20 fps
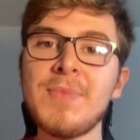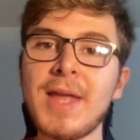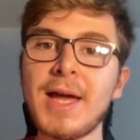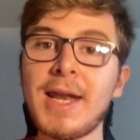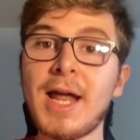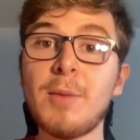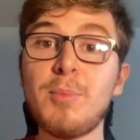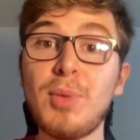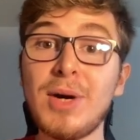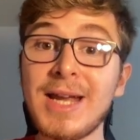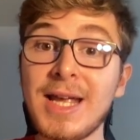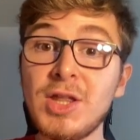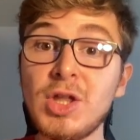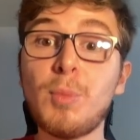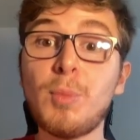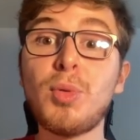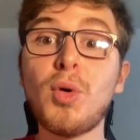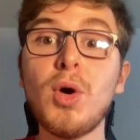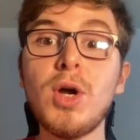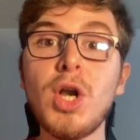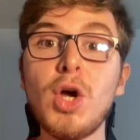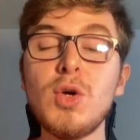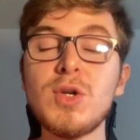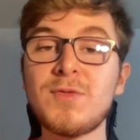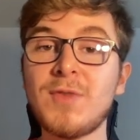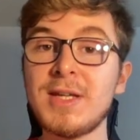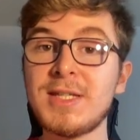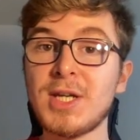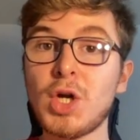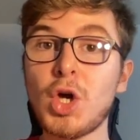And I'd bring in De Bruyne, who's
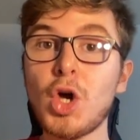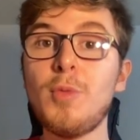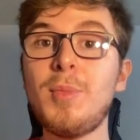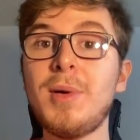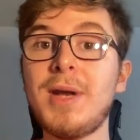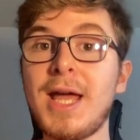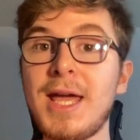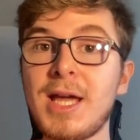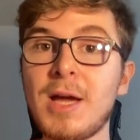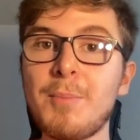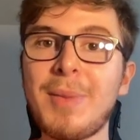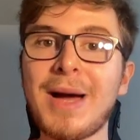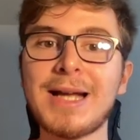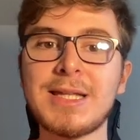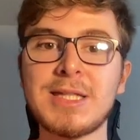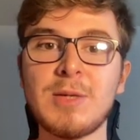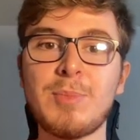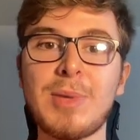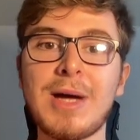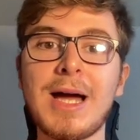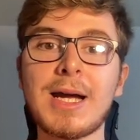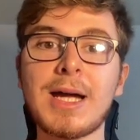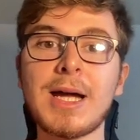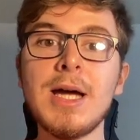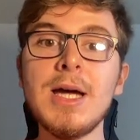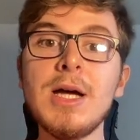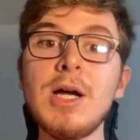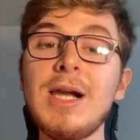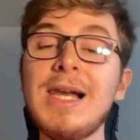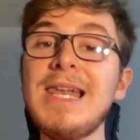facing Copenhagen back-to-back,
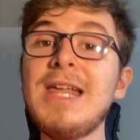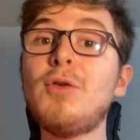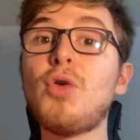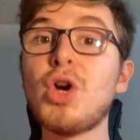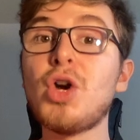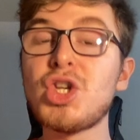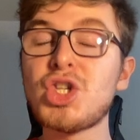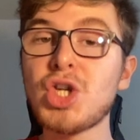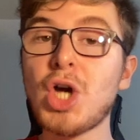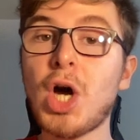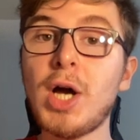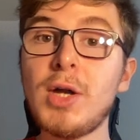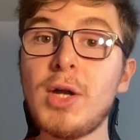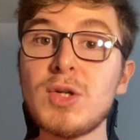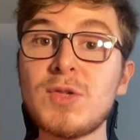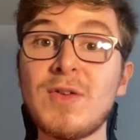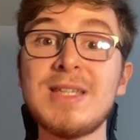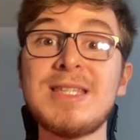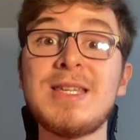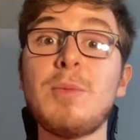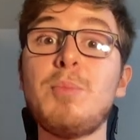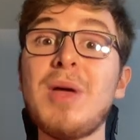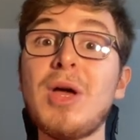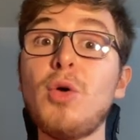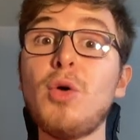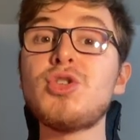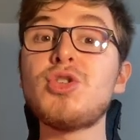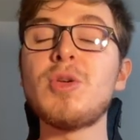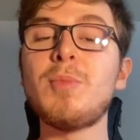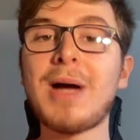Leroy Sané, who's facing
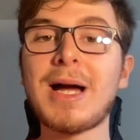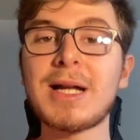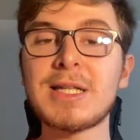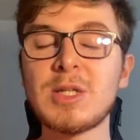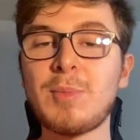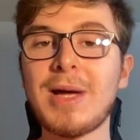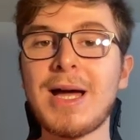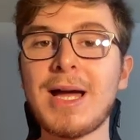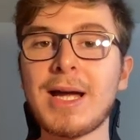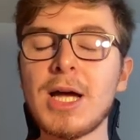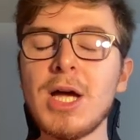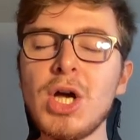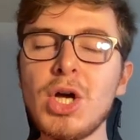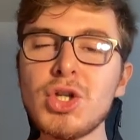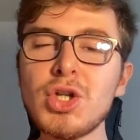Pilsen back-to-back.